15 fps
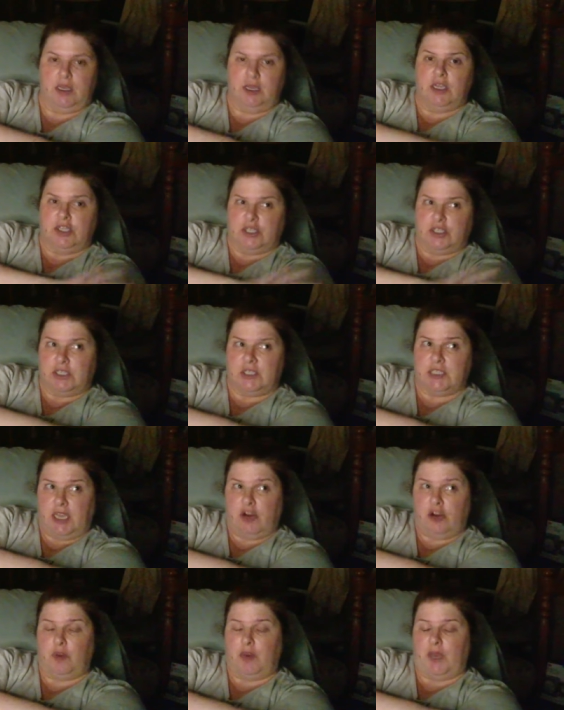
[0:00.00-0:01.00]
She does
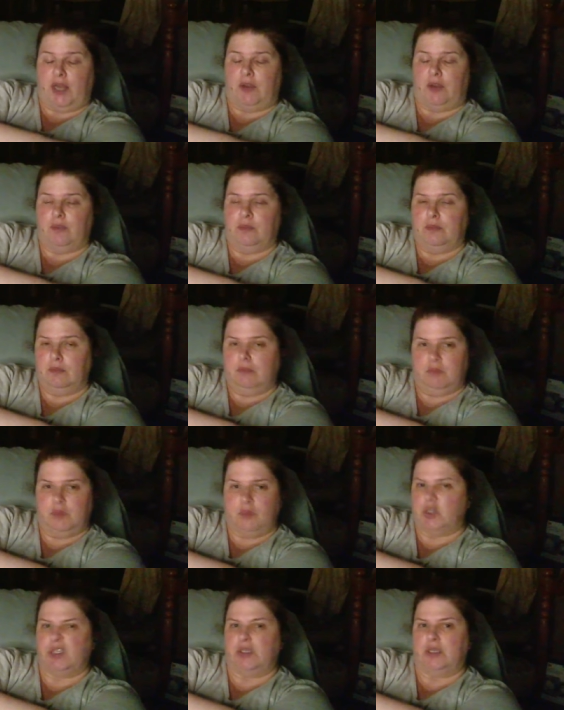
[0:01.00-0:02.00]
care about him,
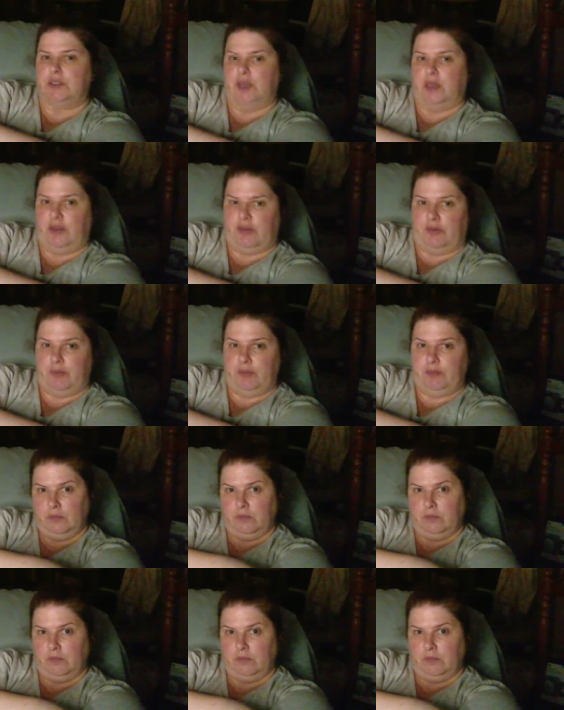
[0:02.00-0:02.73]
but she doesn't love him.